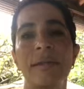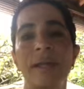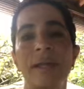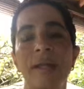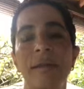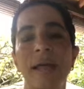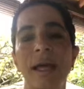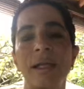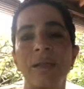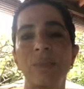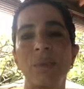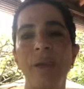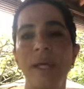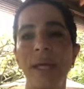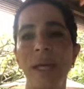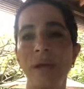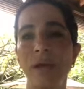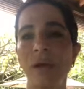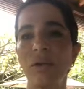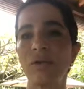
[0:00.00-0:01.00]
that we
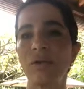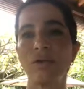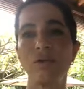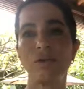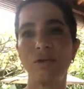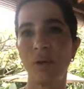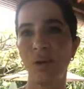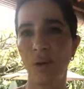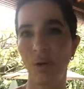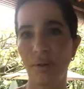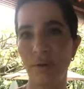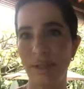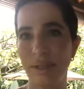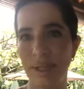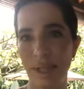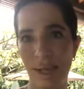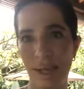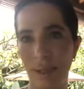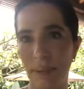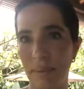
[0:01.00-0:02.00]
cannot control all the
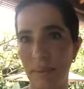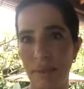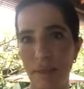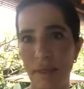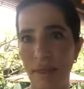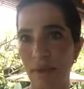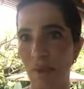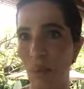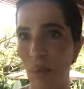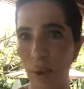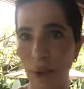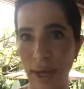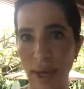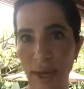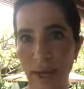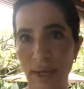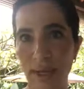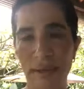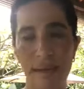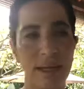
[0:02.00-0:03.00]
time the
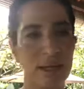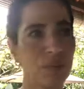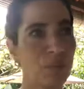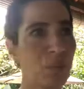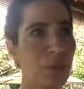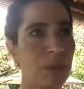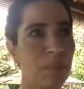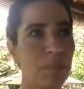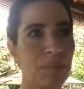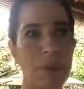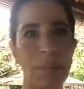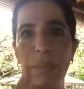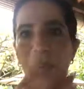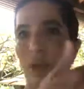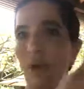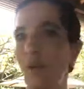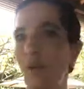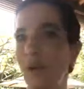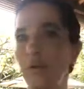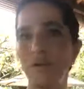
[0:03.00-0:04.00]
way that people
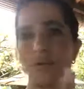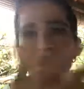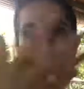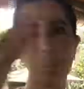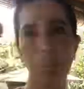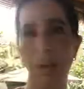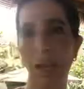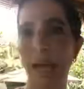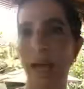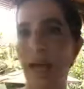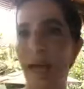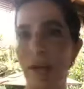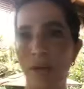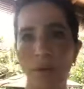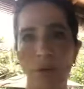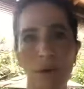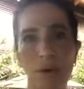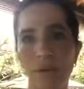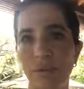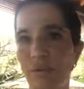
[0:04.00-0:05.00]
are going to reply
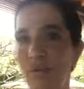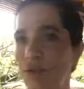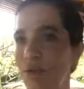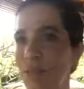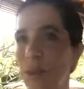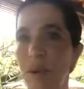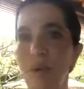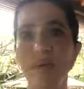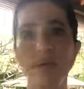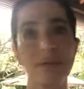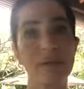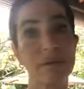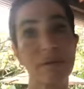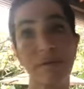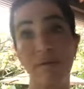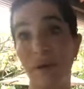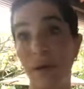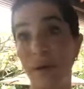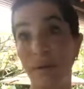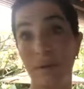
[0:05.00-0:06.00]
or on responses
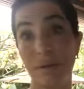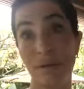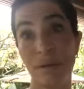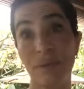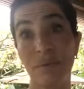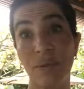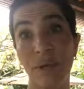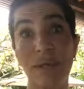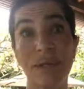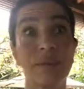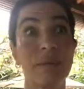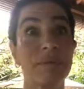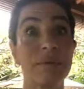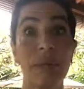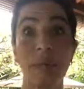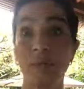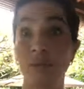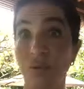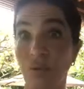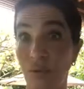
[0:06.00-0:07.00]
of others, right?
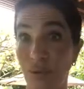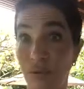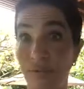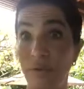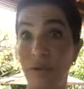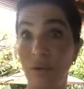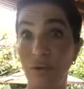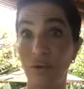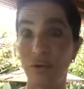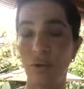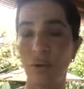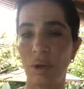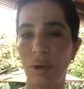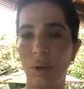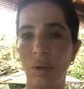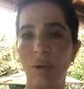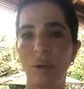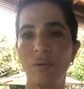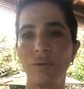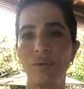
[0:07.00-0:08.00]
Sometimes we don't even control
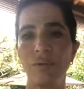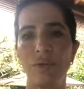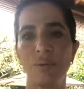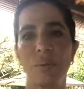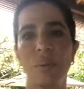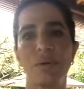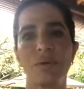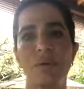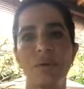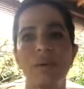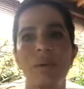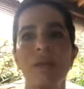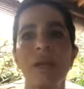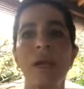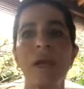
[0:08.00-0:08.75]
our own responses.